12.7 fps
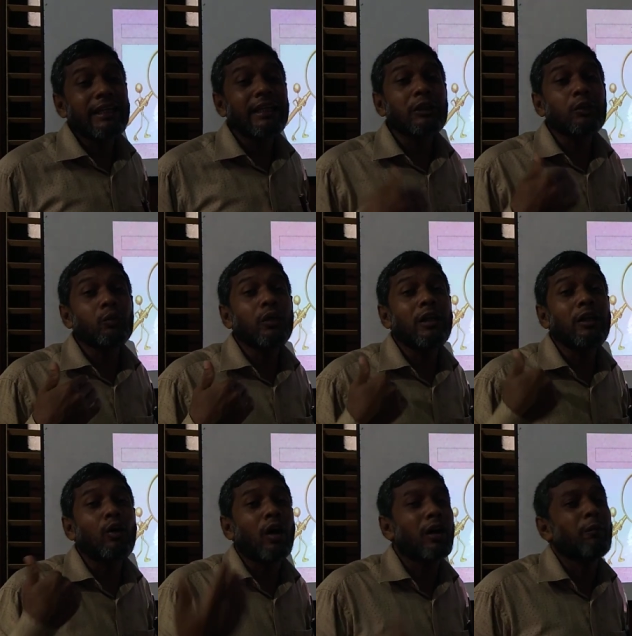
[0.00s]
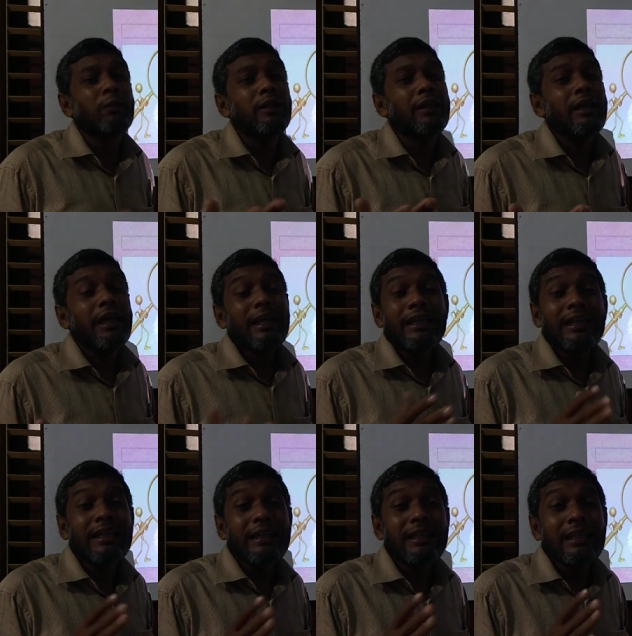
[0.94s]
it will not be
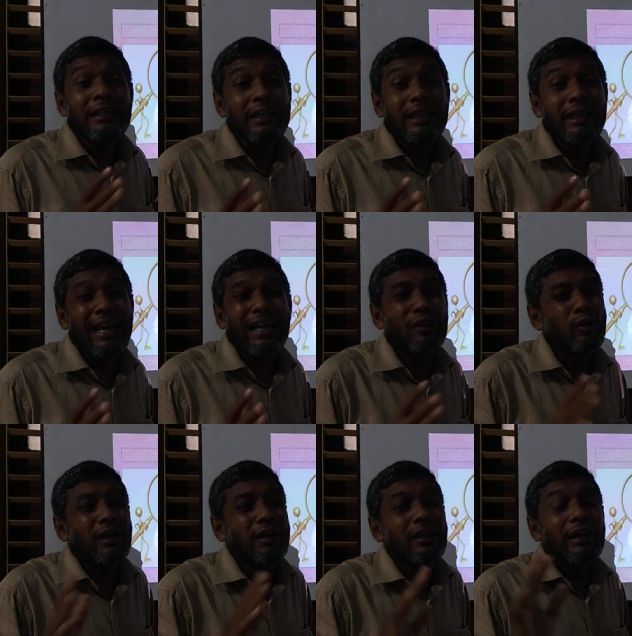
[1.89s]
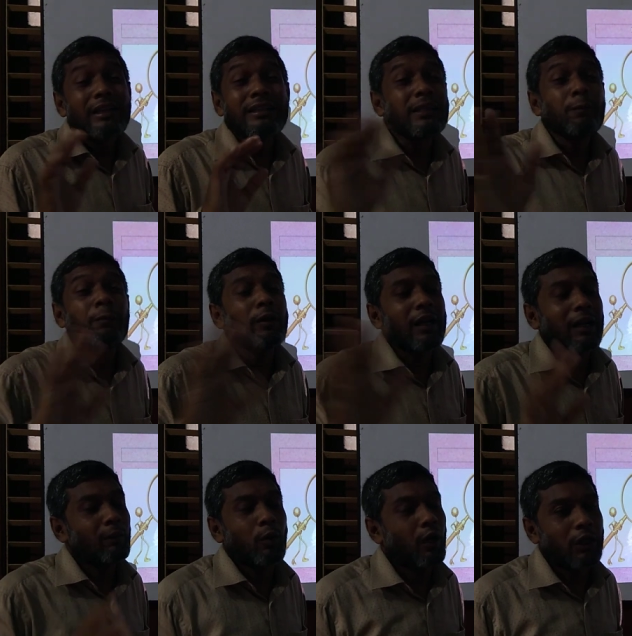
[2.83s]
at all
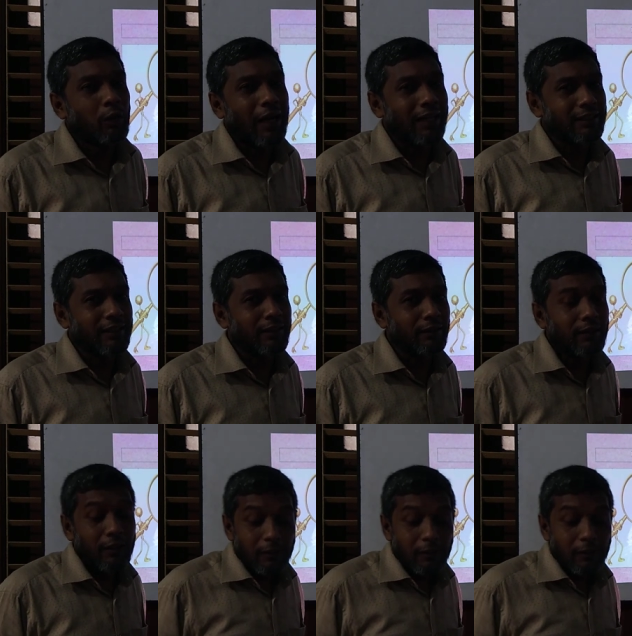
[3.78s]
difficult for you, I think.